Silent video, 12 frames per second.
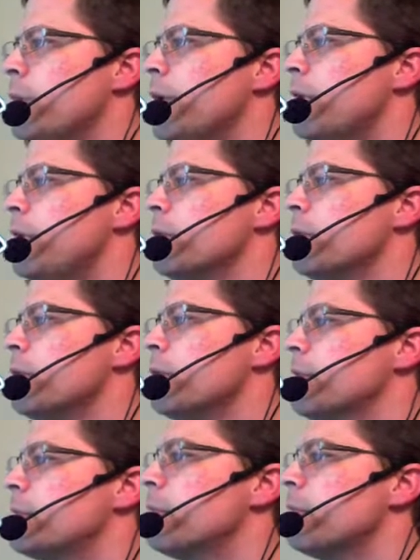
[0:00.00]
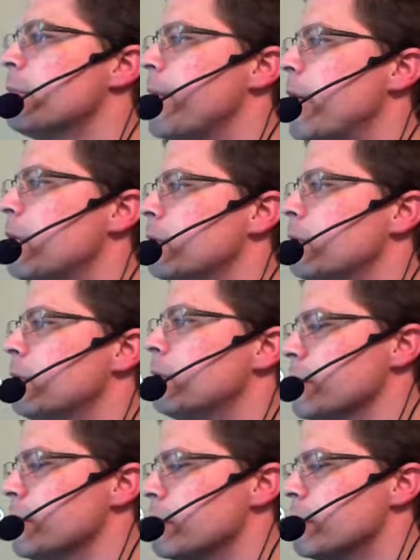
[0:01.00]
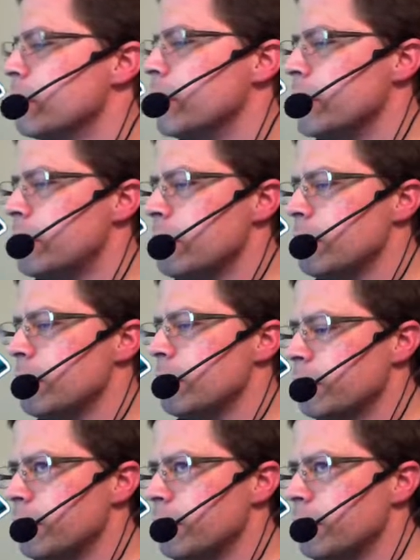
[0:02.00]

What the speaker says: But anyway, the nice thing about it was like you